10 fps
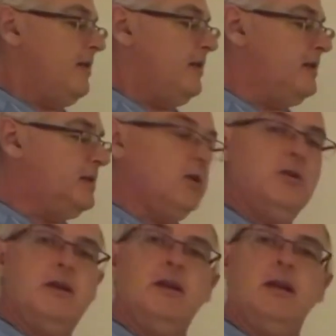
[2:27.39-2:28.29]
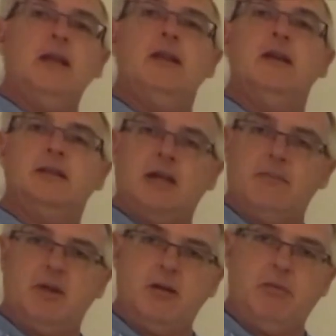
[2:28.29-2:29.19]
The student in the exam
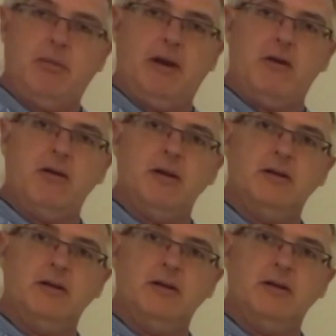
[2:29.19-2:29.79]
that I'm preparing